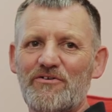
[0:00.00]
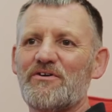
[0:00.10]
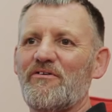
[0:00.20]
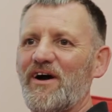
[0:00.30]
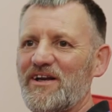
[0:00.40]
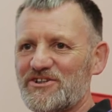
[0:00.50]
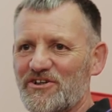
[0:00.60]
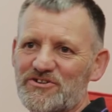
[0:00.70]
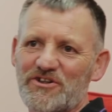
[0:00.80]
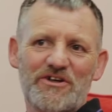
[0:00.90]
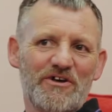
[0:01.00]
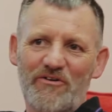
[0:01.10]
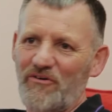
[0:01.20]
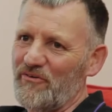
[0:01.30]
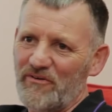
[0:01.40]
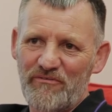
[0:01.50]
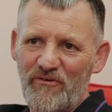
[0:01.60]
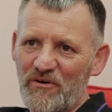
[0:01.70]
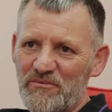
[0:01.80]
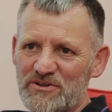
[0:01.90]
like any surgery, you're not looking
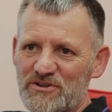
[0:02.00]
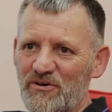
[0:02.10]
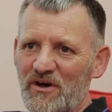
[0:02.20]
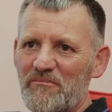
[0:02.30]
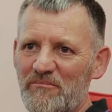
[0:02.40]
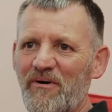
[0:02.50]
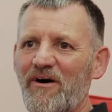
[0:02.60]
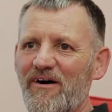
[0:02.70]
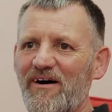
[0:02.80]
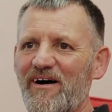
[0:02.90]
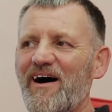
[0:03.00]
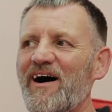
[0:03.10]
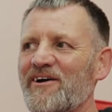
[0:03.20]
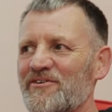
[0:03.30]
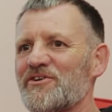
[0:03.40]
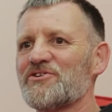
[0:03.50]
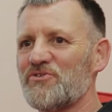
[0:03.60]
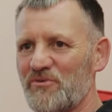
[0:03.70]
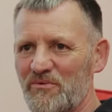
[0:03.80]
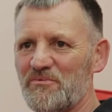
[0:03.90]
forward to it, but I
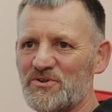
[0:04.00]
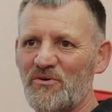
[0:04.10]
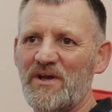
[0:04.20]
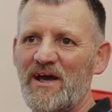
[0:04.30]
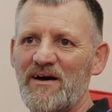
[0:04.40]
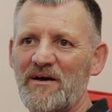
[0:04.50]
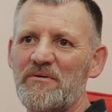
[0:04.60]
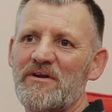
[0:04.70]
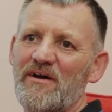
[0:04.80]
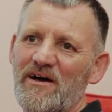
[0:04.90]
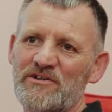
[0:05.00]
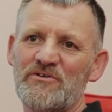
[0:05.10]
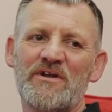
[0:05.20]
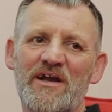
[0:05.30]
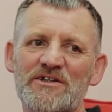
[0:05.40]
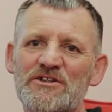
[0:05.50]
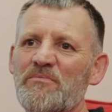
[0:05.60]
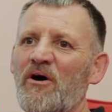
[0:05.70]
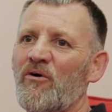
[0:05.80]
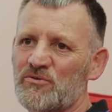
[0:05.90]
understood what was going to happen. I knew the risk, but
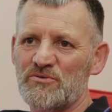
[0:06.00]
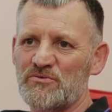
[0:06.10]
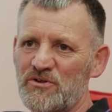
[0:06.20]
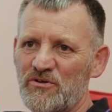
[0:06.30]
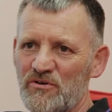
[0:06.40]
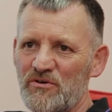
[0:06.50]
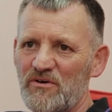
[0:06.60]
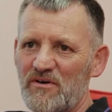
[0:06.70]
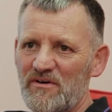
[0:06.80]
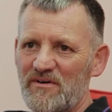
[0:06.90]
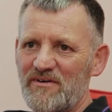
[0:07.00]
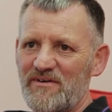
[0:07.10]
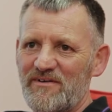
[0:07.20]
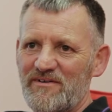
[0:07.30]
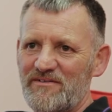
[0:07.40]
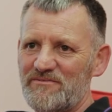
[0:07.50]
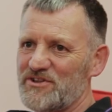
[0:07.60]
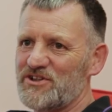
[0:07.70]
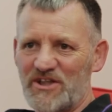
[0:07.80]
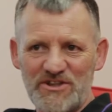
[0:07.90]
I also knew
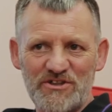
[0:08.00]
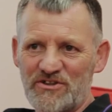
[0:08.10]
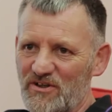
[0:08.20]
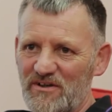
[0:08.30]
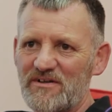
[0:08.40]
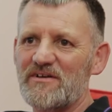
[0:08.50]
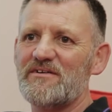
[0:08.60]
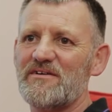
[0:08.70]
the chances of